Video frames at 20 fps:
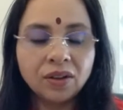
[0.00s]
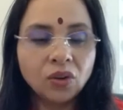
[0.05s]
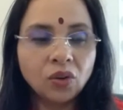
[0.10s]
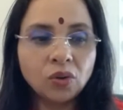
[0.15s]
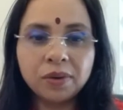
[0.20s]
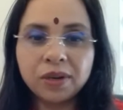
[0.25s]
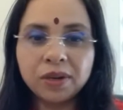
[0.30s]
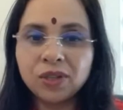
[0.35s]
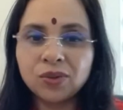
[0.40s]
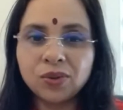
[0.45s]

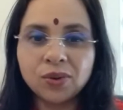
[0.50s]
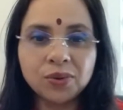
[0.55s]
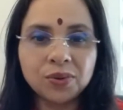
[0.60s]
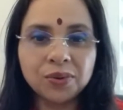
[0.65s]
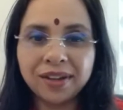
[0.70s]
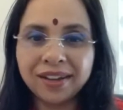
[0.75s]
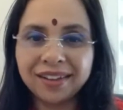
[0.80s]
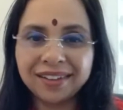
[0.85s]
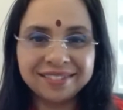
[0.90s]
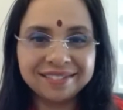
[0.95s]
nobody's going to
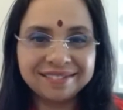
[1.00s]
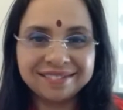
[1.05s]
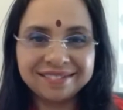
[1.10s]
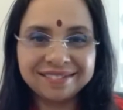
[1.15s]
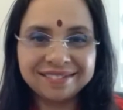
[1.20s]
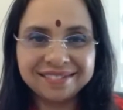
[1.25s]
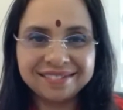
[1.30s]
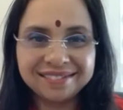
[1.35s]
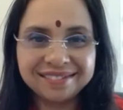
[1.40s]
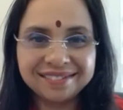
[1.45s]
die.
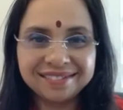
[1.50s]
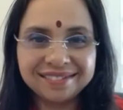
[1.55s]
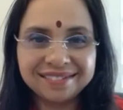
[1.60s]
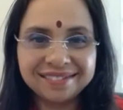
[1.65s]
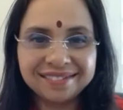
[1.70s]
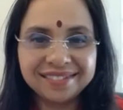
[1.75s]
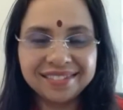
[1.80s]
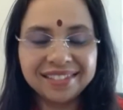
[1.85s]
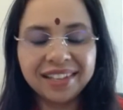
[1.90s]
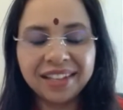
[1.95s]

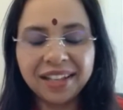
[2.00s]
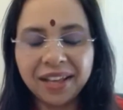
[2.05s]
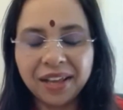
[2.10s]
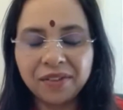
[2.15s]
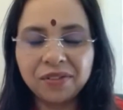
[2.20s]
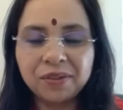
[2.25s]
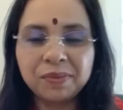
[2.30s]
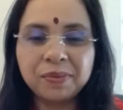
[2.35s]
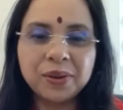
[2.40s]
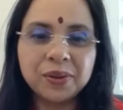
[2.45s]

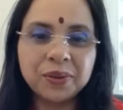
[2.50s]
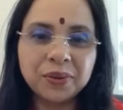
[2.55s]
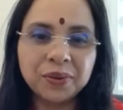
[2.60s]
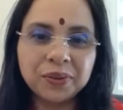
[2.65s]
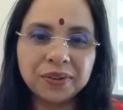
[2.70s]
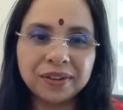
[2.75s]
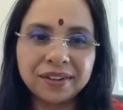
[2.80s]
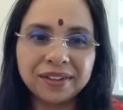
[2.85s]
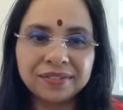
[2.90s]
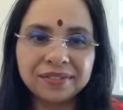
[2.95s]
Everybody's
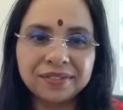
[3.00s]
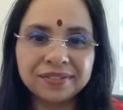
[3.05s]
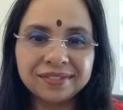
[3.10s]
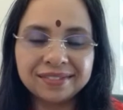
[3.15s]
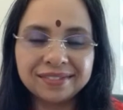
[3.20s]
going to live.